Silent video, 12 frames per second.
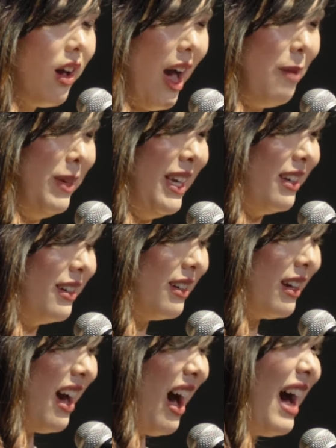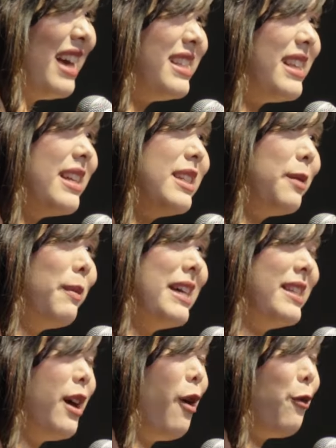I mean, I said to
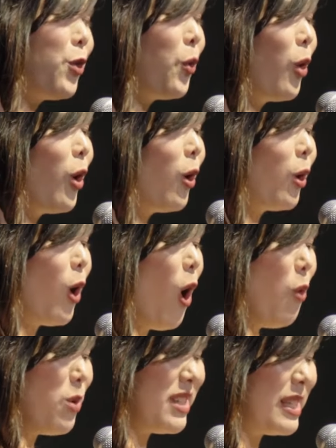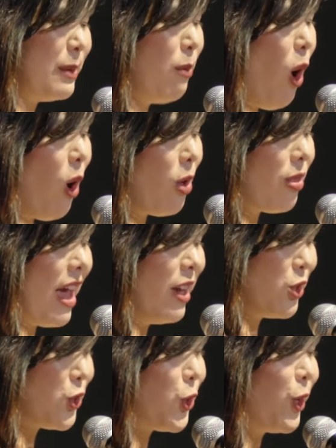myself, the world was small
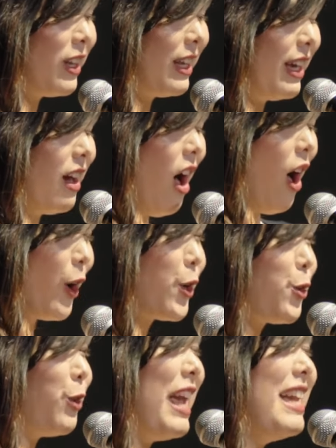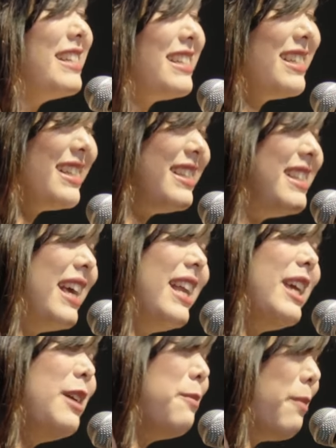then. Surely a great
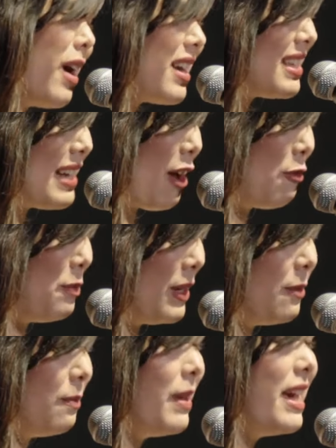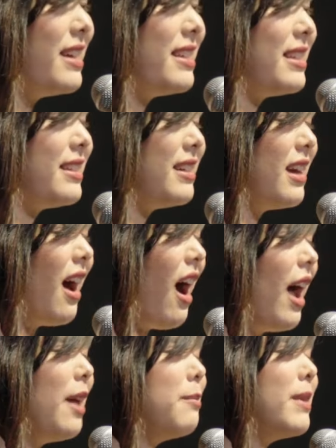city must have been missed.
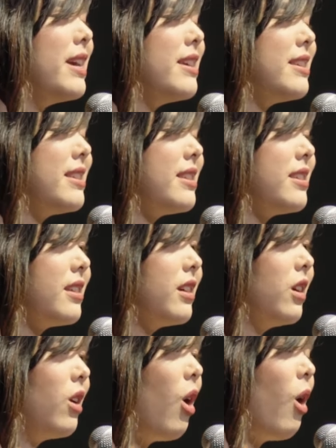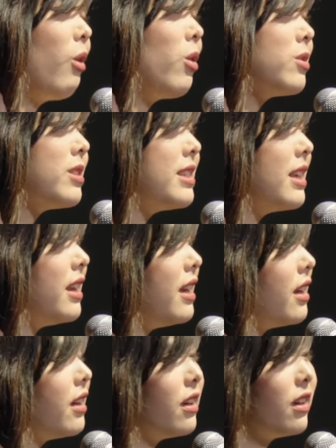I miss our old
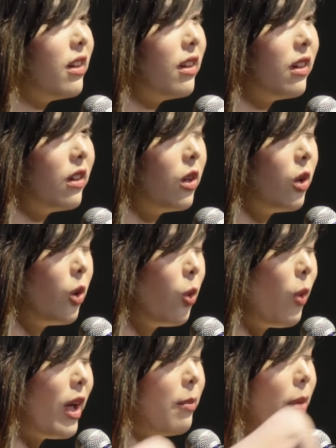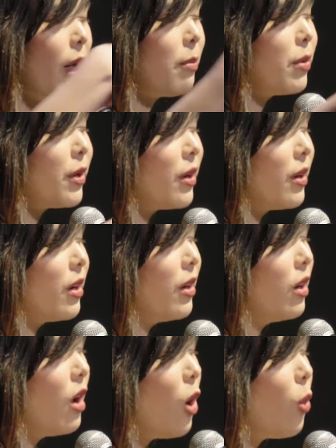city. White pepper,
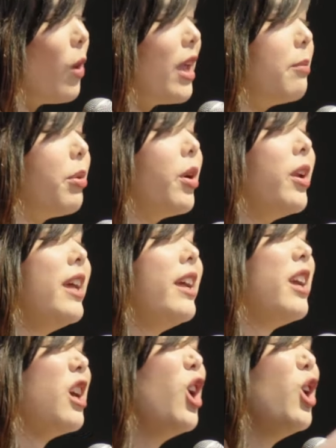white pudding,